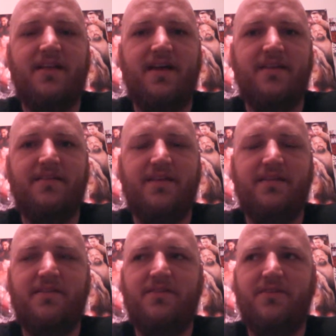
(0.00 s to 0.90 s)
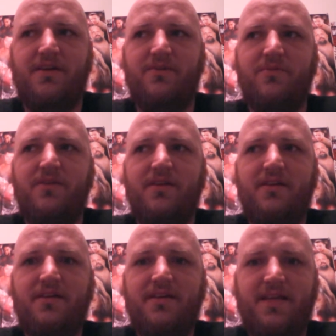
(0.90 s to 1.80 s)
like that,
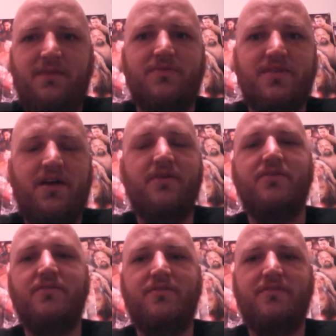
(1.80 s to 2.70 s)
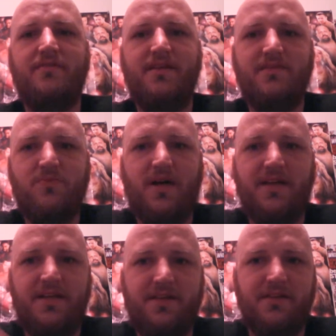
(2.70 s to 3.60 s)
he was hurt. That's why
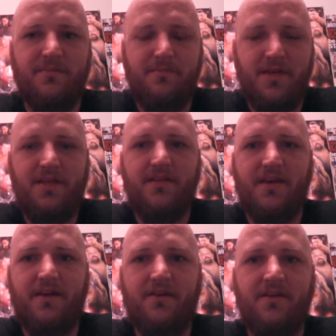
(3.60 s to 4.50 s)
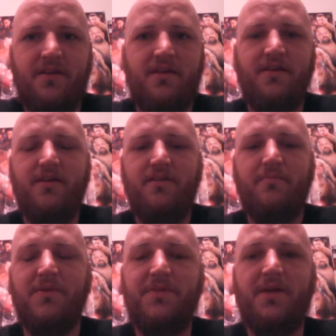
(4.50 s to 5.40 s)
he couldn't be there.
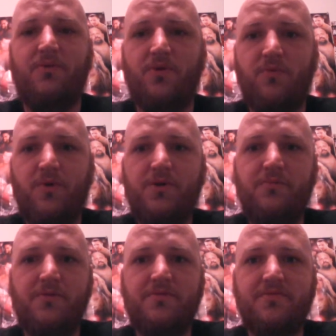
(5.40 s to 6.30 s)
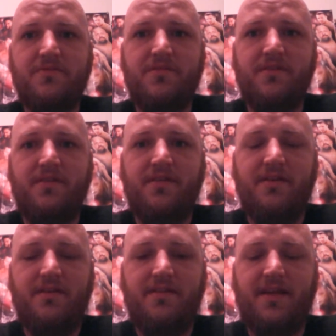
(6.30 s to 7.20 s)
But there were rumors
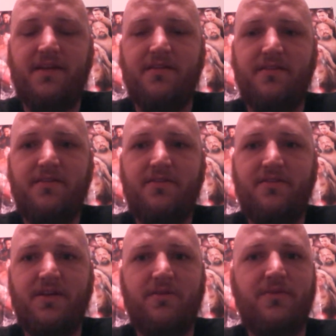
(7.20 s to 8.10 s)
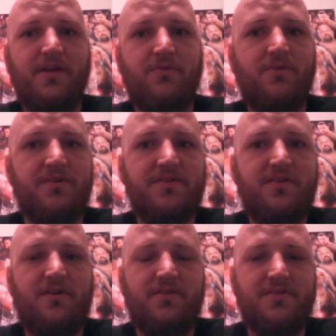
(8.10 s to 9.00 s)
that, they were going to
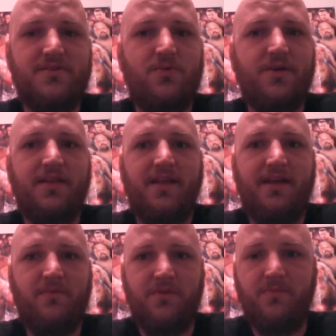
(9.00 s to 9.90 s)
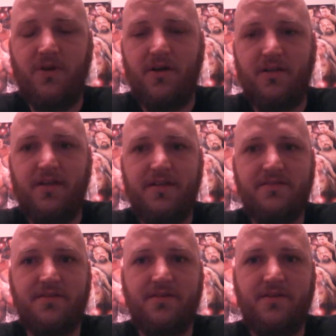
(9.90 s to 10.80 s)
start a storyline with Brock
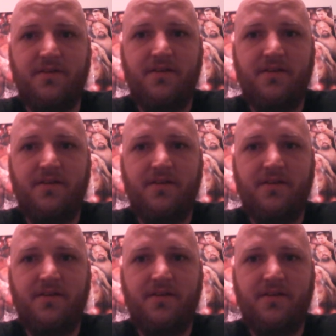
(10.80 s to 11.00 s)
Lesnar.